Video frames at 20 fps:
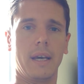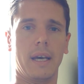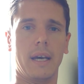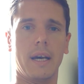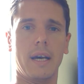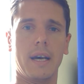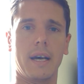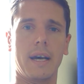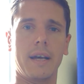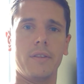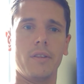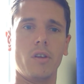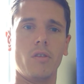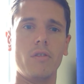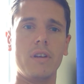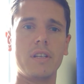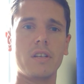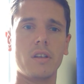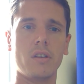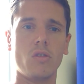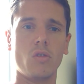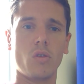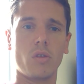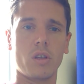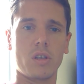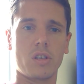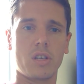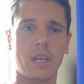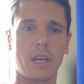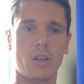And there is
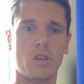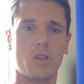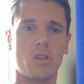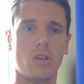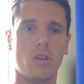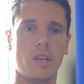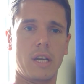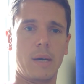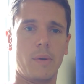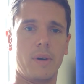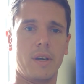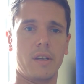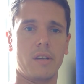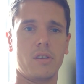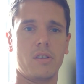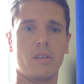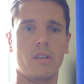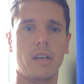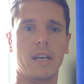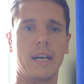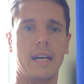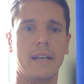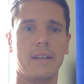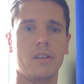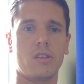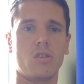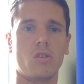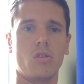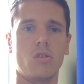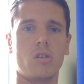another section now added to the
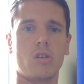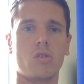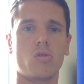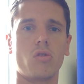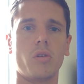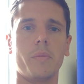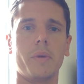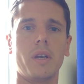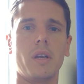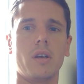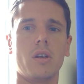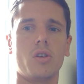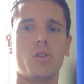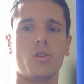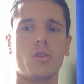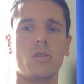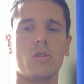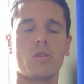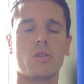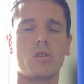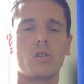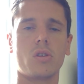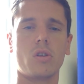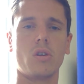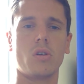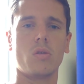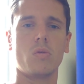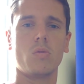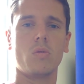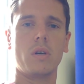guidance on discrimination.
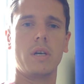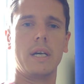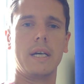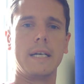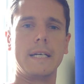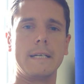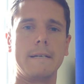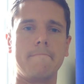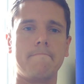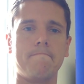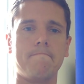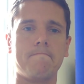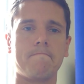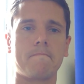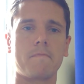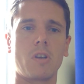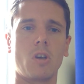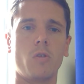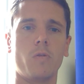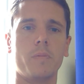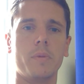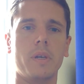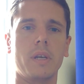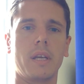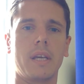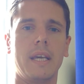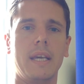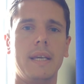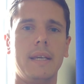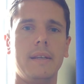So
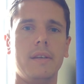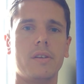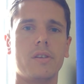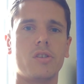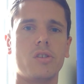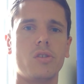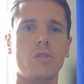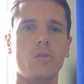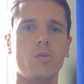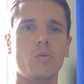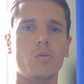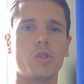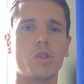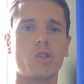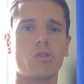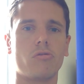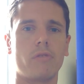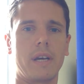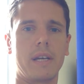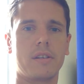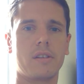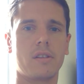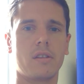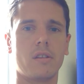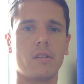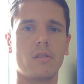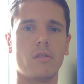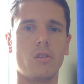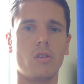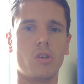government keen to stress
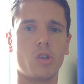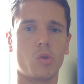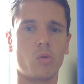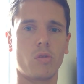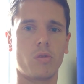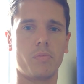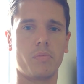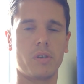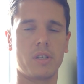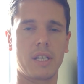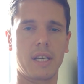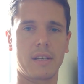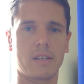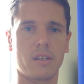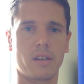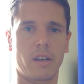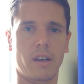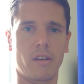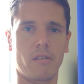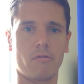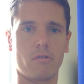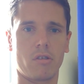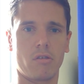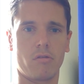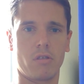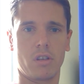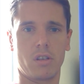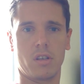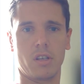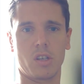that those with protected
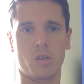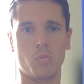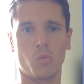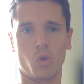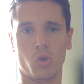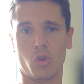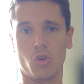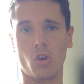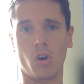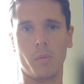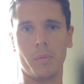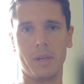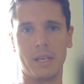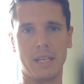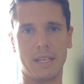characteristics must not be